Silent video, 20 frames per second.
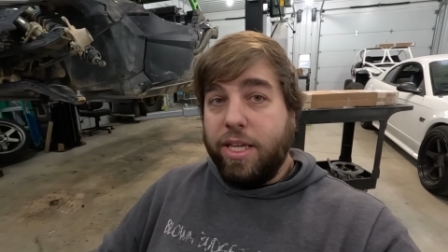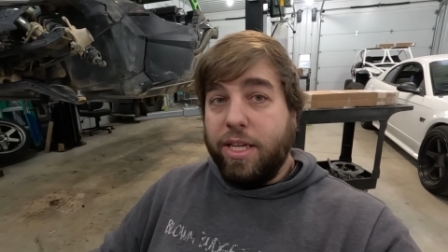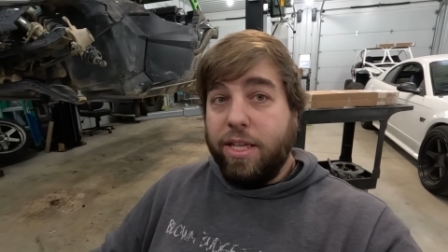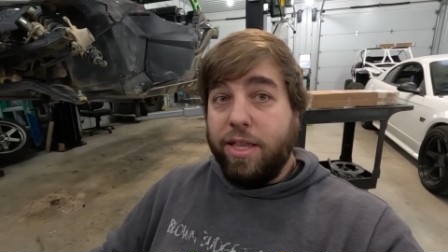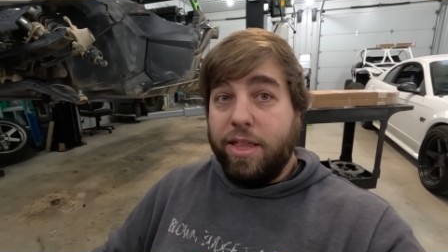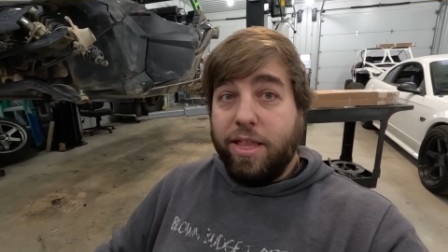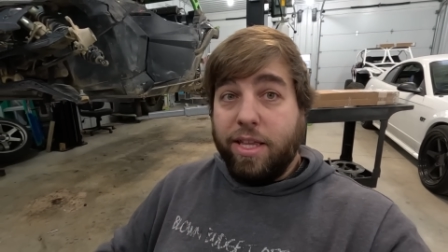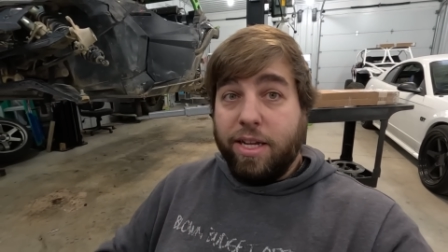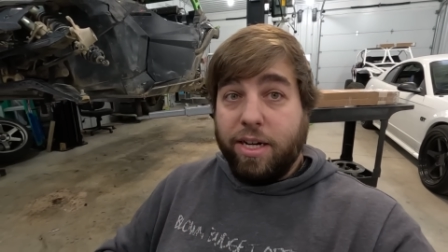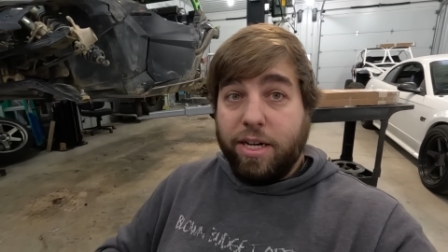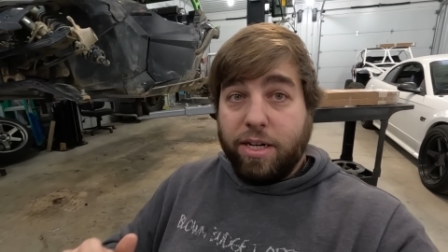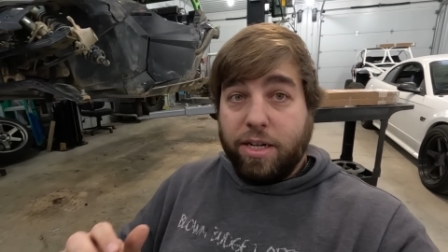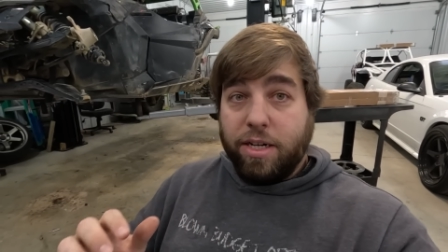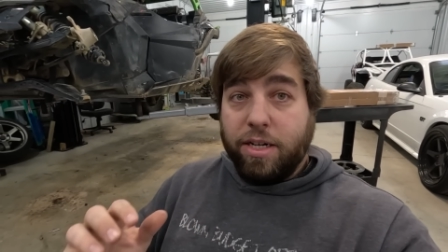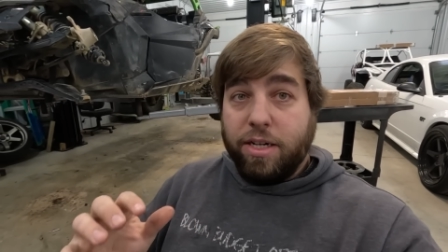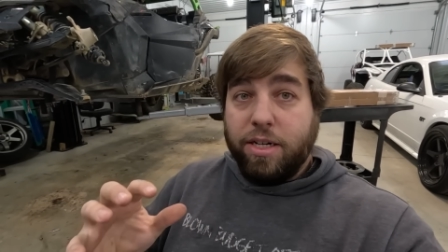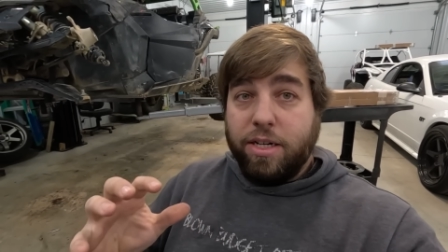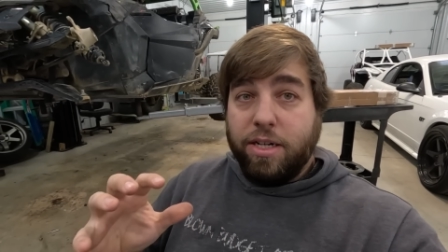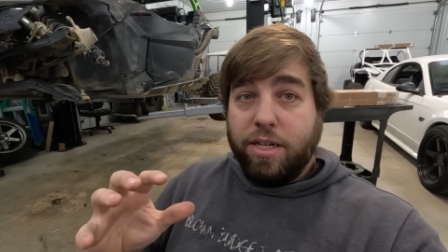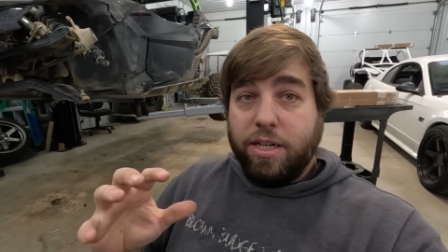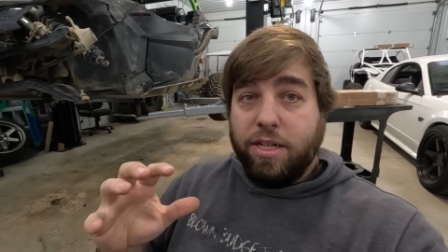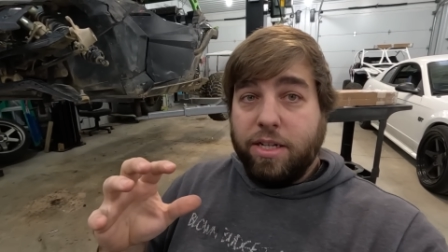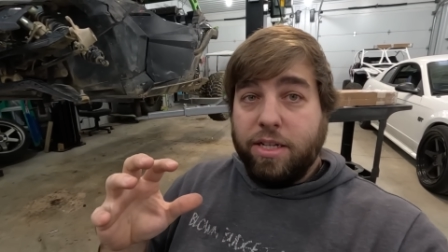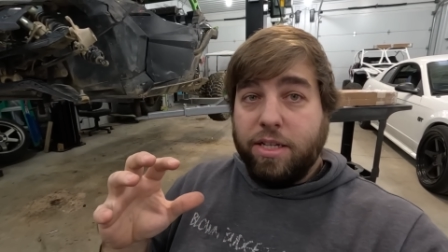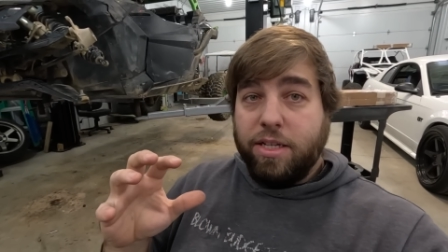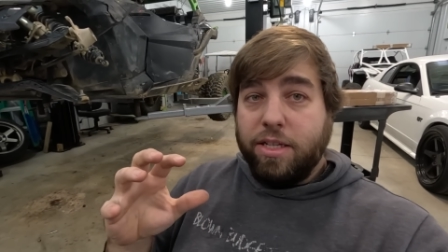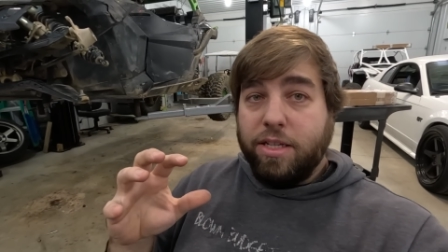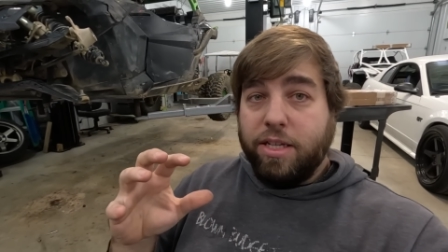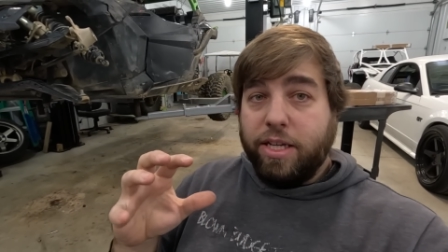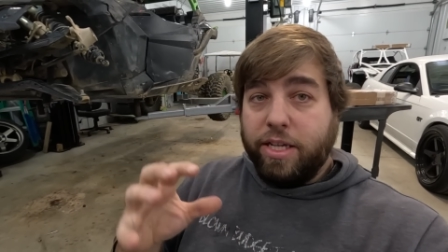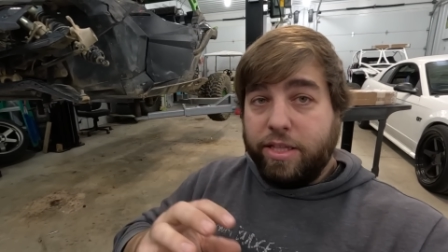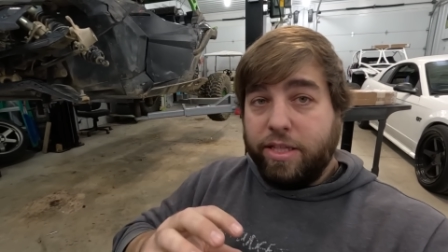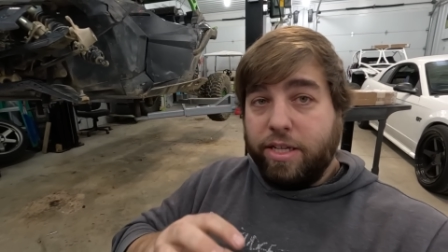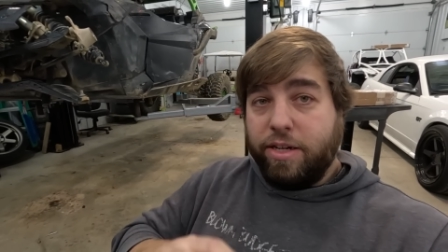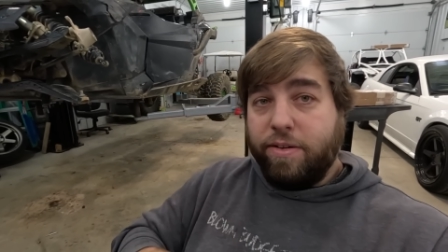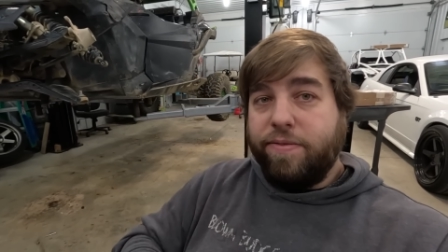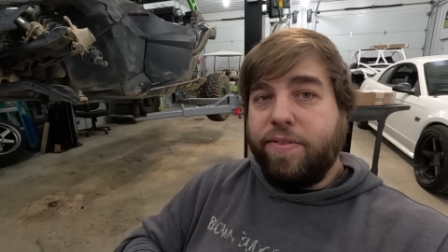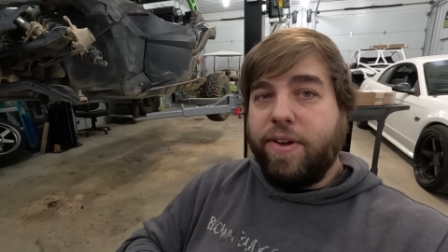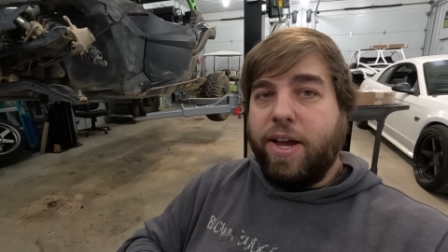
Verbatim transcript: in their in their